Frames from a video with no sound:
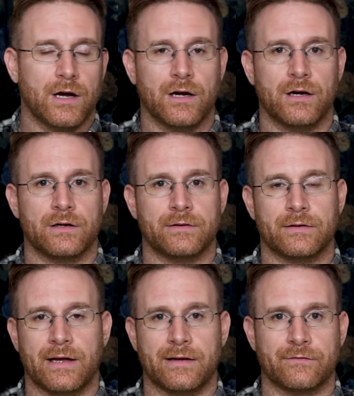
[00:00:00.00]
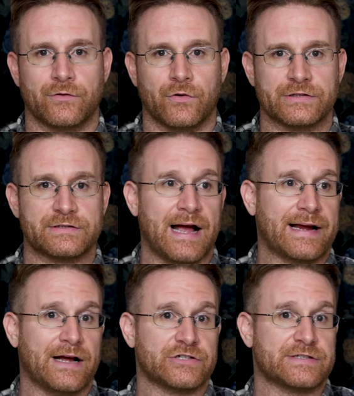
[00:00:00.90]
and of course
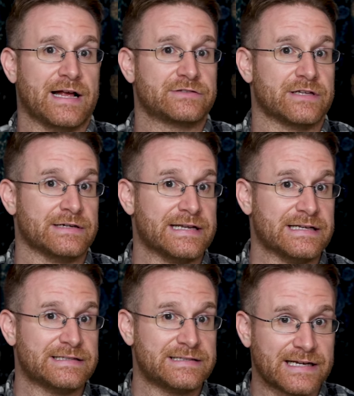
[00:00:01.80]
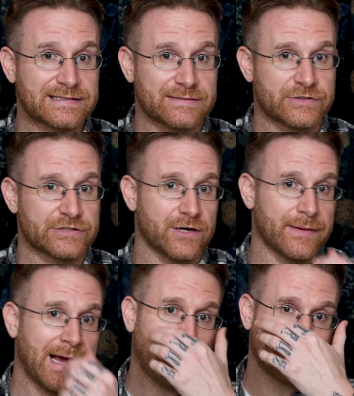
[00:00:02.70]
Nikon just announced their D6, which is going
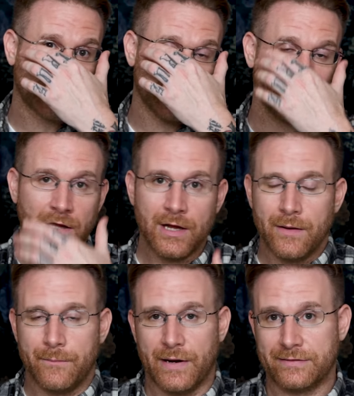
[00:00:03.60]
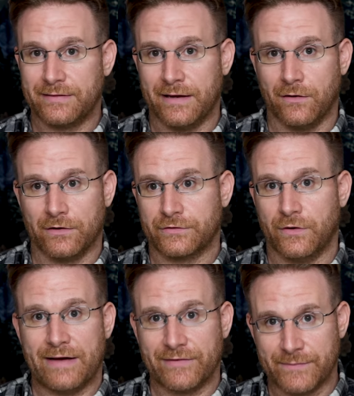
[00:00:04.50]
to be optical, but they
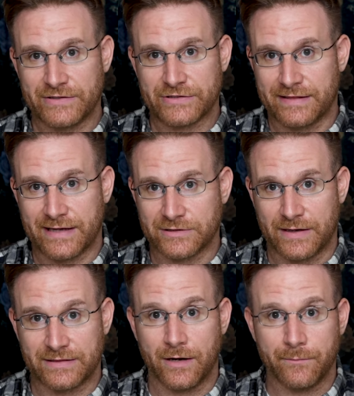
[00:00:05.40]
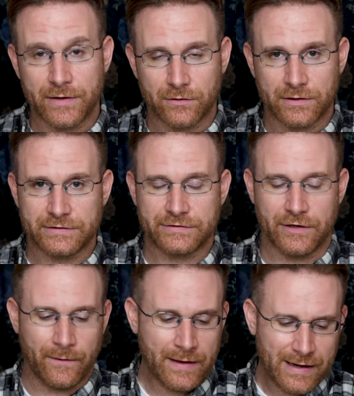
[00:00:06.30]
also haven't mentioned anything else about their mirrorless.
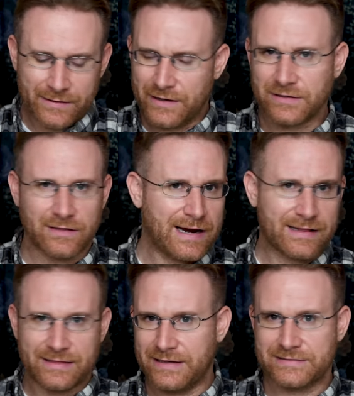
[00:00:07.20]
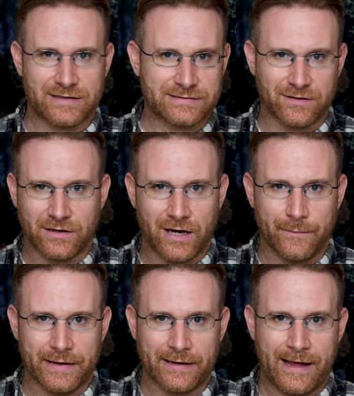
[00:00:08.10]
So there's a lot of things that are still
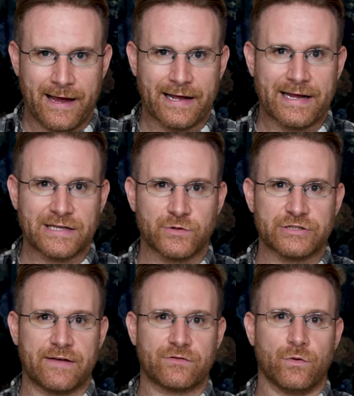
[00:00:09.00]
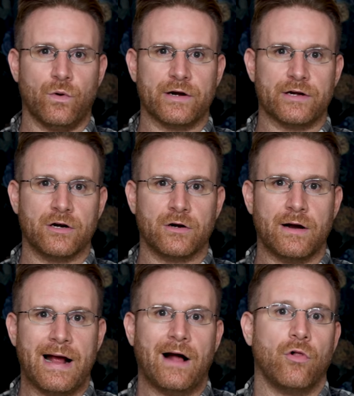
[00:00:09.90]
coming, and I guess we just have to
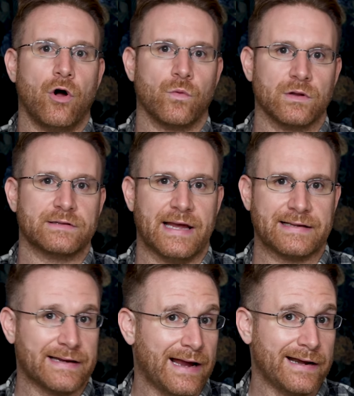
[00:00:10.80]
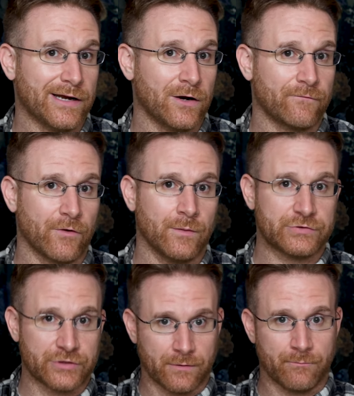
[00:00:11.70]
wonder how long will it take to get here from
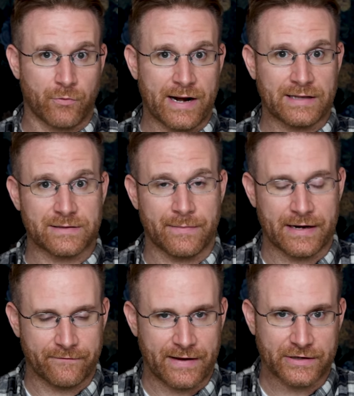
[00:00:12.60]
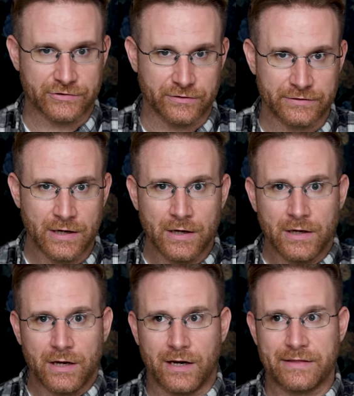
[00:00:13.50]
certain brands and manufacturers.
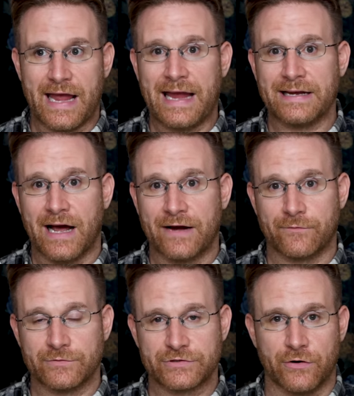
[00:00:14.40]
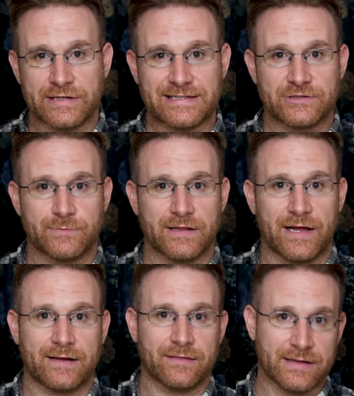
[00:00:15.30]
The A9 from Sony seems to be
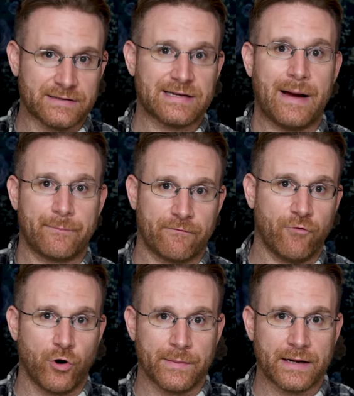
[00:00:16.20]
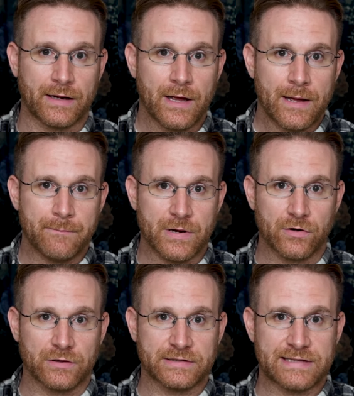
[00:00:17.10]
like the top performing
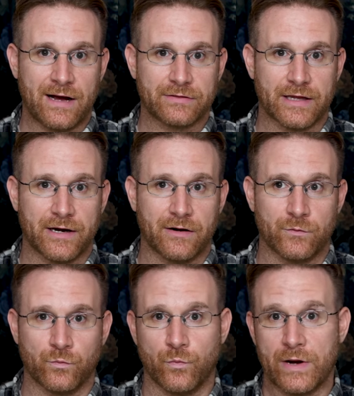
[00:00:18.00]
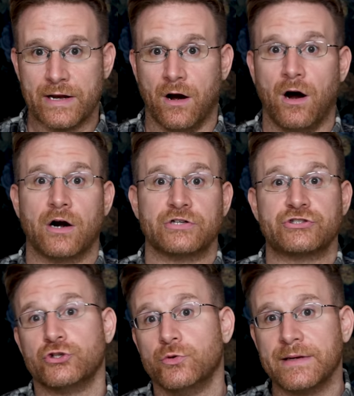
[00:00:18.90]
mirrorless out there, and we are
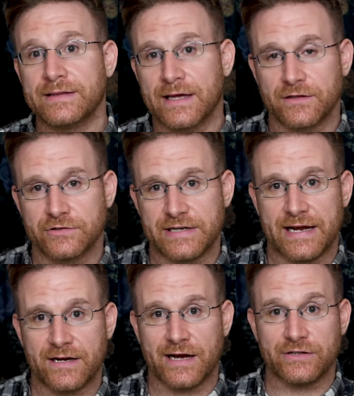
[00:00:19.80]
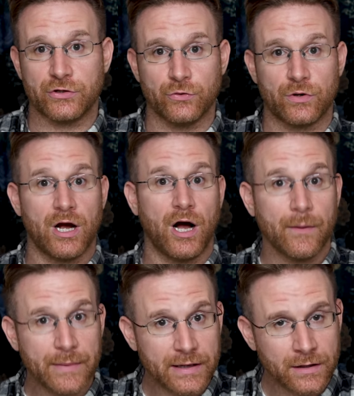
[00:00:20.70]
assuming that there's an A9 II
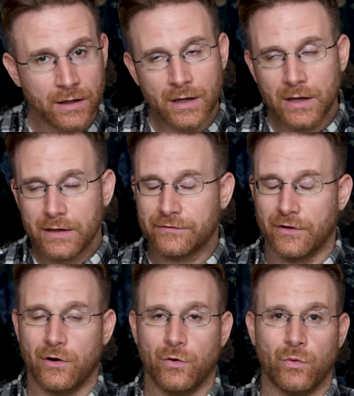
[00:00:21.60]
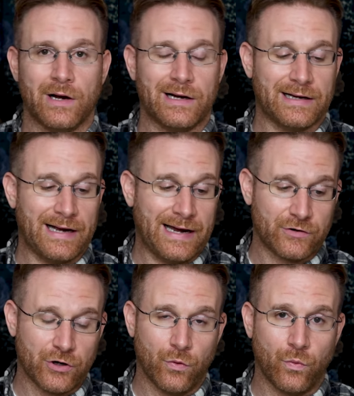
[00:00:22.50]
coming. So I
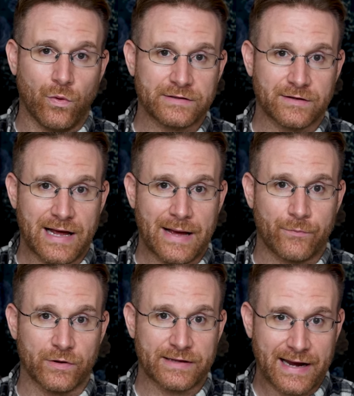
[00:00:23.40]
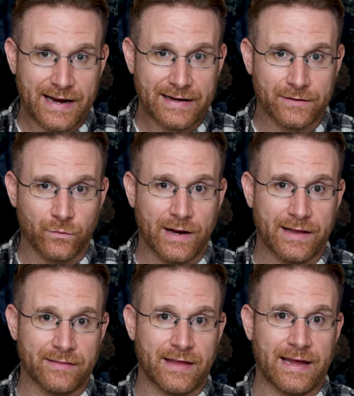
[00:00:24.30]
don't know what's going to happen with Canon
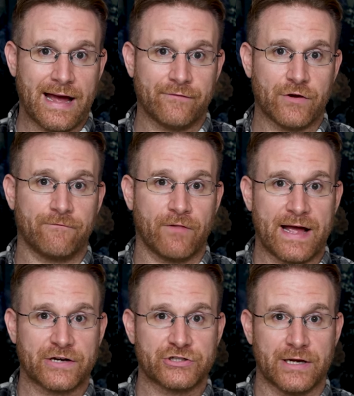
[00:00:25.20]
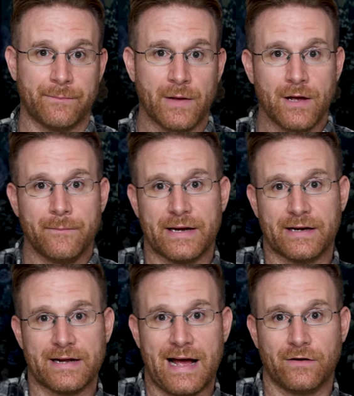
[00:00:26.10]
when they have their flagship
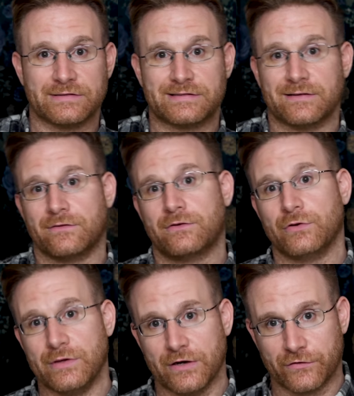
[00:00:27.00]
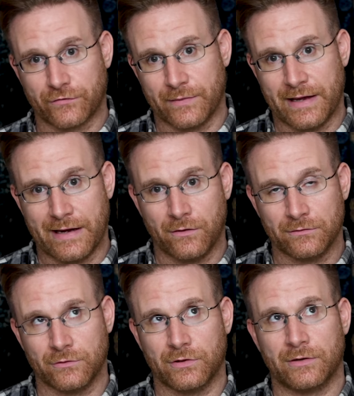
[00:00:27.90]
being announced 2 years from
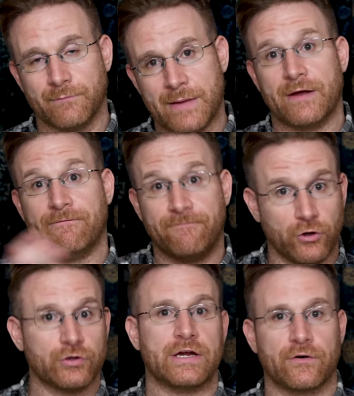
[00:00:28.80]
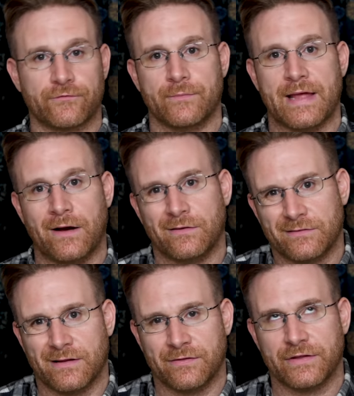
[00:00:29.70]
now, or maybe a full year from now
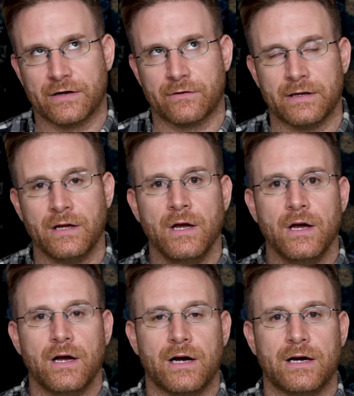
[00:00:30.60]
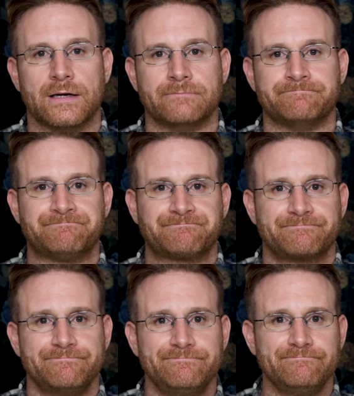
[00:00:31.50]
in theory. And
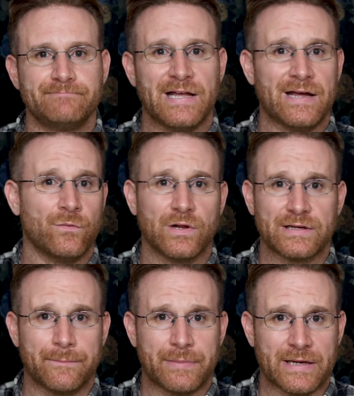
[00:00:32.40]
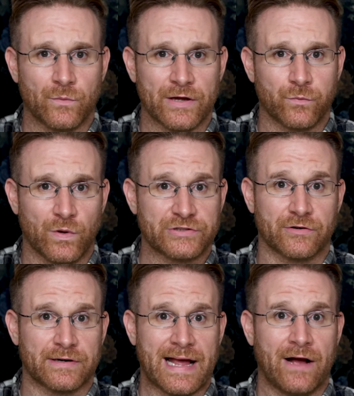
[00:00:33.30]
will it compete with what's
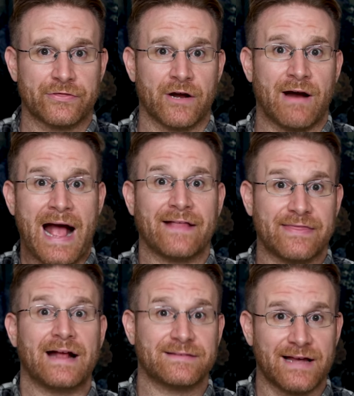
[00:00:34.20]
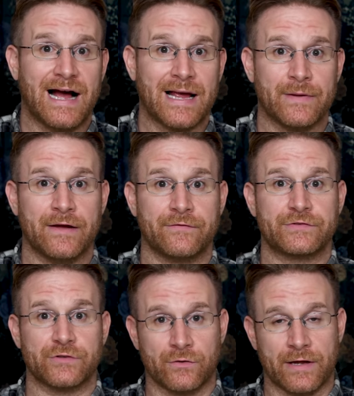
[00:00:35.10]
already out there at that time
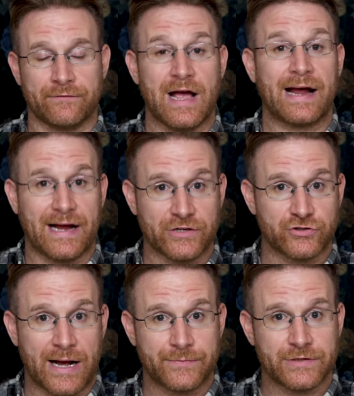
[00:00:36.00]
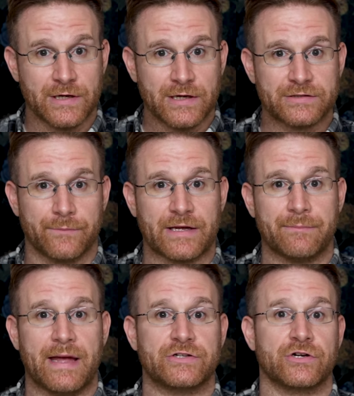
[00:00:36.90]
if Nikon drops
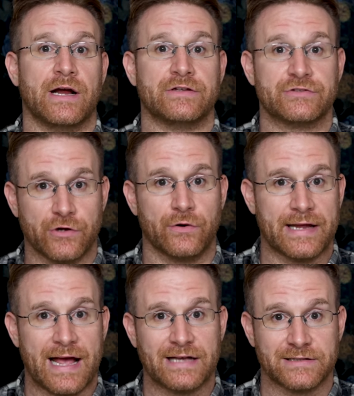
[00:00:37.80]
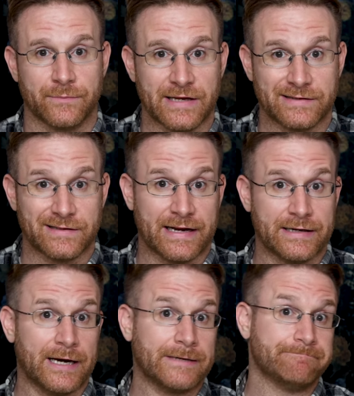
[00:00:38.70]
something major and Sony has an update to the
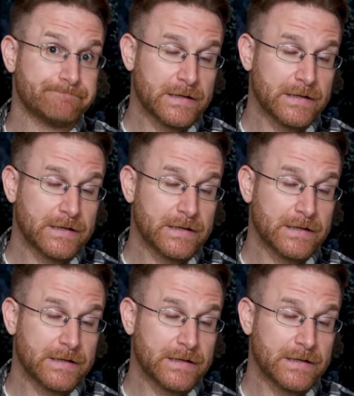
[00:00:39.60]
A9?